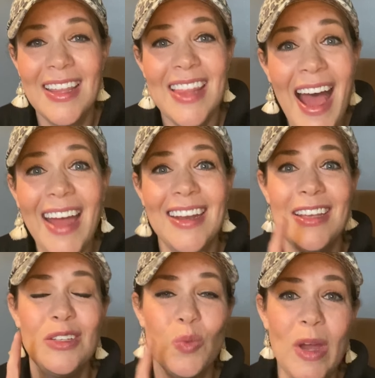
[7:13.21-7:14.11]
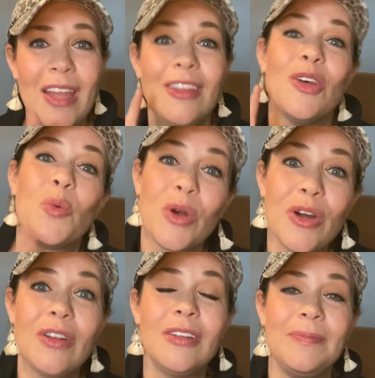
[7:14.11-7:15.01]
That is when the
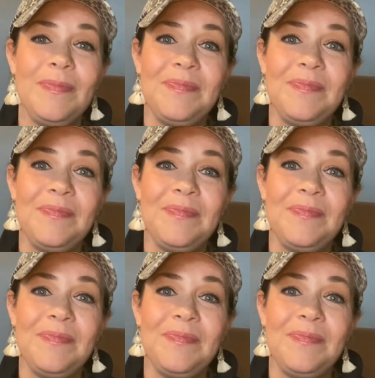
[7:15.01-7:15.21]
world